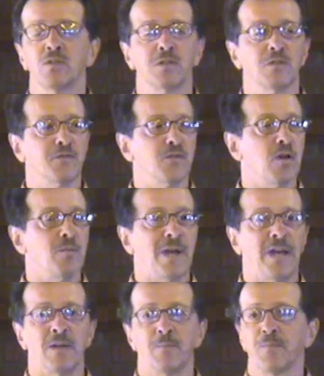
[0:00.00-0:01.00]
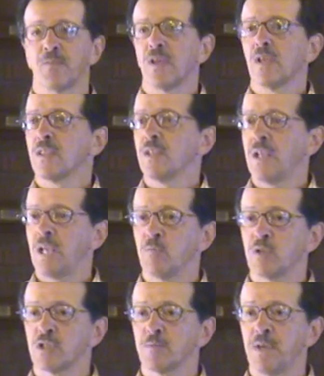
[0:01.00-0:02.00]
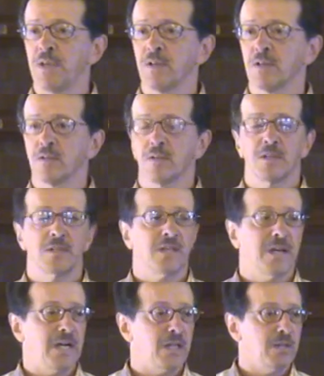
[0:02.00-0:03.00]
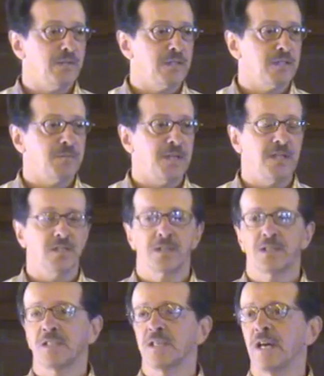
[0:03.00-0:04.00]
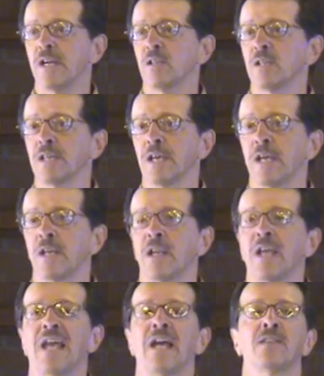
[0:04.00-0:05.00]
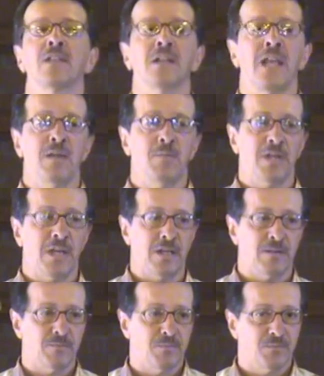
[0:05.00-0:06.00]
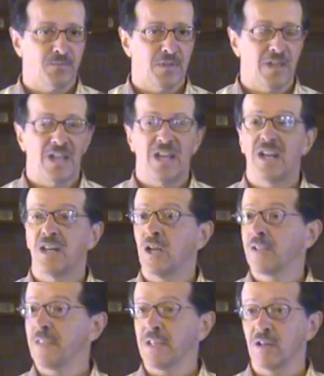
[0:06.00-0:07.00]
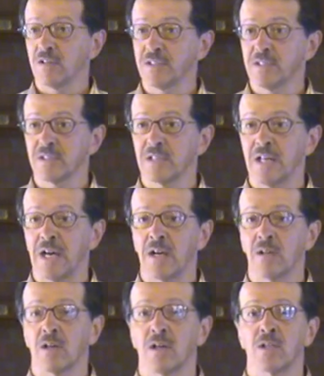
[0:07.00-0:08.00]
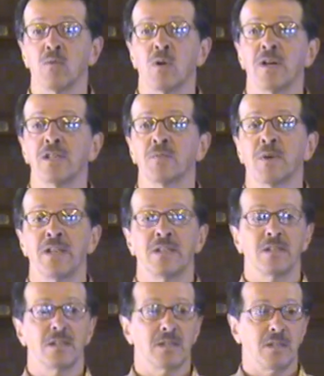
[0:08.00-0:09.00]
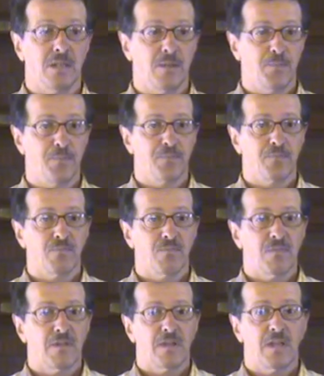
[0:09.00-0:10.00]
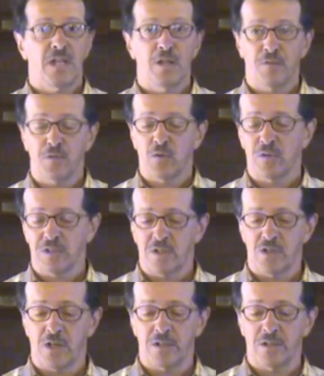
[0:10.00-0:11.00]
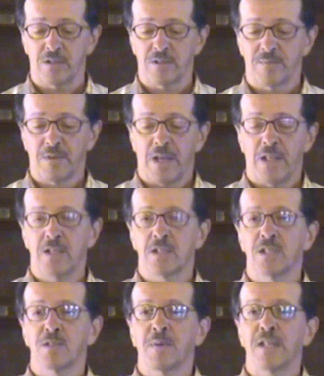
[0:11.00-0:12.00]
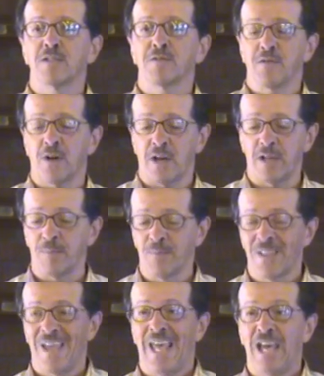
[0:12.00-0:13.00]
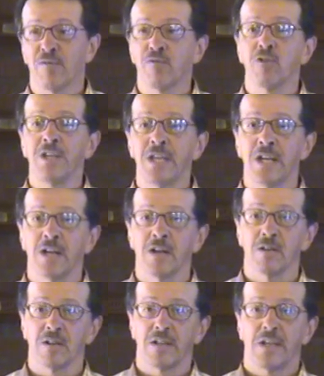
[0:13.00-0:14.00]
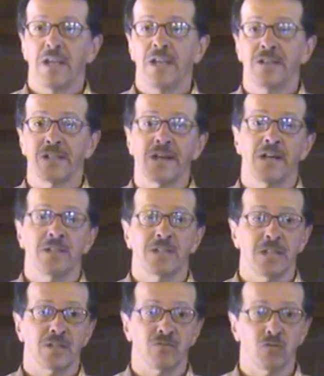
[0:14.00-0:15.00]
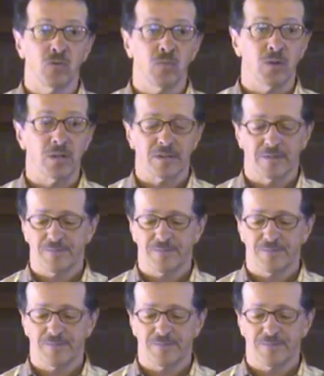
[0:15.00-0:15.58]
use the format, the name of the speaker, the title of the speech, the title again, and the name again. Nothing else is allowed, otherwise you might influence the judges. And this is specified every year in the contest rulebook.